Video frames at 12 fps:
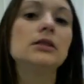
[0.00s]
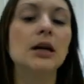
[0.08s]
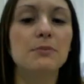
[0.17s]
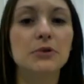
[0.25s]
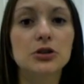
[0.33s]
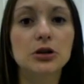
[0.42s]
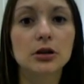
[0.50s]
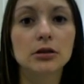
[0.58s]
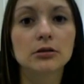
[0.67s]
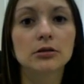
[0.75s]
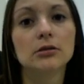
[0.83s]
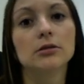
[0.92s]

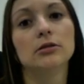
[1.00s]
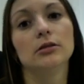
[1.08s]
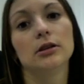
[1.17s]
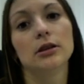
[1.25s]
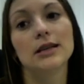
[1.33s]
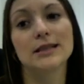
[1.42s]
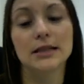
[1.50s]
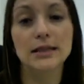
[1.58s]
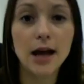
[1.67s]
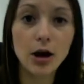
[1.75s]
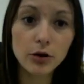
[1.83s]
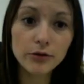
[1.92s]
Temperature is
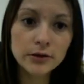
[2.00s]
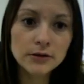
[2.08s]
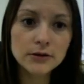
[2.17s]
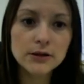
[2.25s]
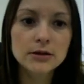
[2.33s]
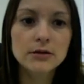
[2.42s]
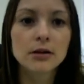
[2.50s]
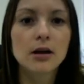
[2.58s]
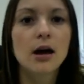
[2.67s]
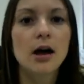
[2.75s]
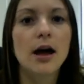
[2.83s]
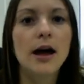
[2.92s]
in kelvins,
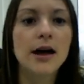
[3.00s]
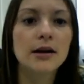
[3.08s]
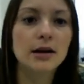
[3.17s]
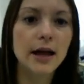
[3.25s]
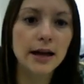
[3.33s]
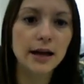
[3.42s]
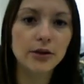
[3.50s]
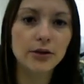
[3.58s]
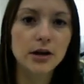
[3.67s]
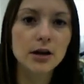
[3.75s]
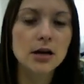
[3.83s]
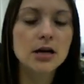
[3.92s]
and
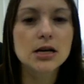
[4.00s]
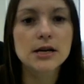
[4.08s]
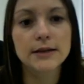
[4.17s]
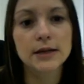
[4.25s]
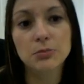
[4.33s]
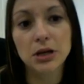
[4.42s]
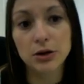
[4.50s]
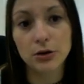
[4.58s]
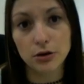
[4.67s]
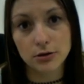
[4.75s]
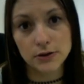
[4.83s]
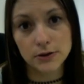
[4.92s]
length is in
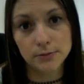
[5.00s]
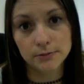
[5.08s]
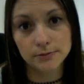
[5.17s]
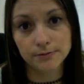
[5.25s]
meters.